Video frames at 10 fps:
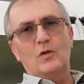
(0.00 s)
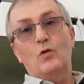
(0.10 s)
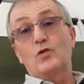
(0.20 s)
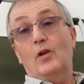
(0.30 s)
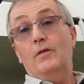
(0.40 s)

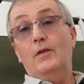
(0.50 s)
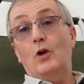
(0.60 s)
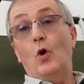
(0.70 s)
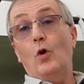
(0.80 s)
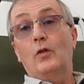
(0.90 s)
course I
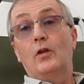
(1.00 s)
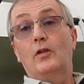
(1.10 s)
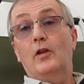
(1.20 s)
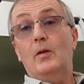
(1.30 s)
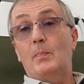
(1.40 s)
forgot
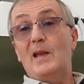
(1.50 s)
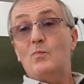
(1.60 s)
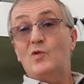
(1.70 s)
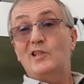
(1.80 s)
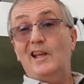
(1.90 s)
that the
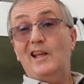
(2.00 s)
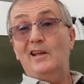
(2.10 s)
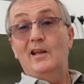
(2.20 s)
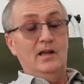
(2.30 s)
pin was in